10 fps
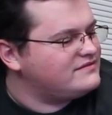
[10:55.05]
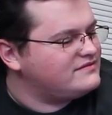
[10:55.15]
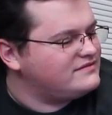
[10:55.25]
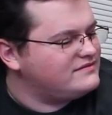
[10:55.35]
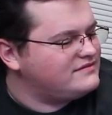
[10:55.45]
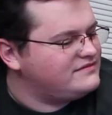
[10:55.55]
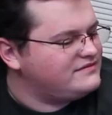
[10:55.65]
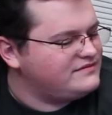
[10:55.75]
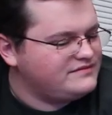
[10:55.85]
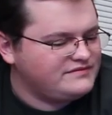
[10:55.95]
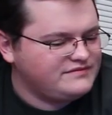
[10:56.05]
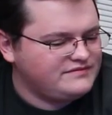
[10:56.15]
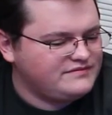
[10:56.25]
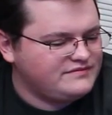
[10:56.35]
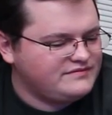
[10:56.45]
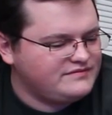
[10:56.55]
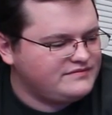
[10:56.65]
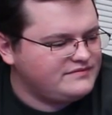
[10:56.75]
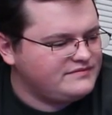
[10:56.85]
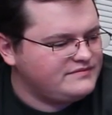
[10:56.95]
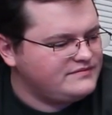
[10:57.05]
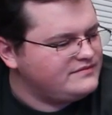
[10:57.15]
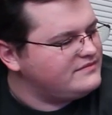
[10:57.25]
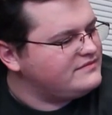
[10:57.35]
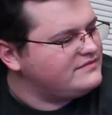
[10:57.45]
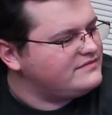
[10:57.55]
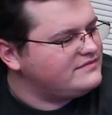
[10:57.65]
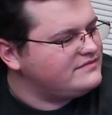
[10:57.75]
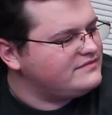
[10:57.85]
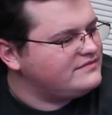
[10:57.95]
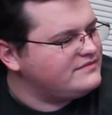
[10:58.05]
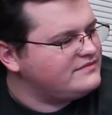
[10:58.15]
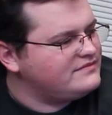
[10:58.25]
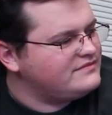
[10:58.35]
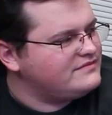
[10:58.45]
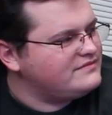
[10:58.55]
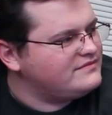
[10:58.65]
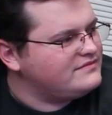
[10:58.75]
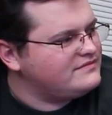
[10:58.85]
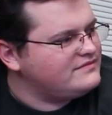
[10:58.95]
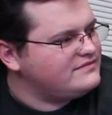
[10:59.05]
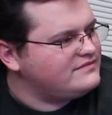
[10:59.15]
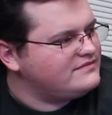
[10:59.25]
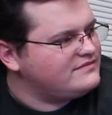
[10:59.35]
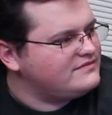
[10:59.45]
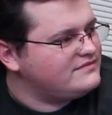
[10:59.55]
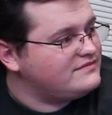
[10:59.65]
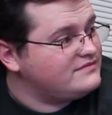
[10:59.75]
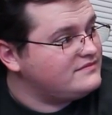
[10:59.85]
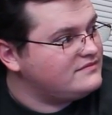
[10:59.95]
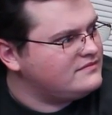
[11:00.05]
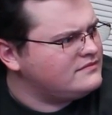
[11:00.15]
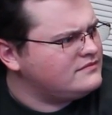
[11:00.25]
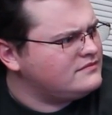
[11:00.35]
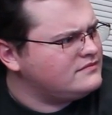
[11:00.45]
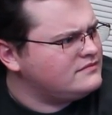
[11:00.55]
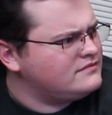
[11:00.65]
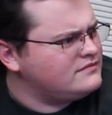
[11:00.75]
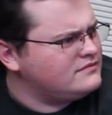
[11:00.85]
The person shown says nothing.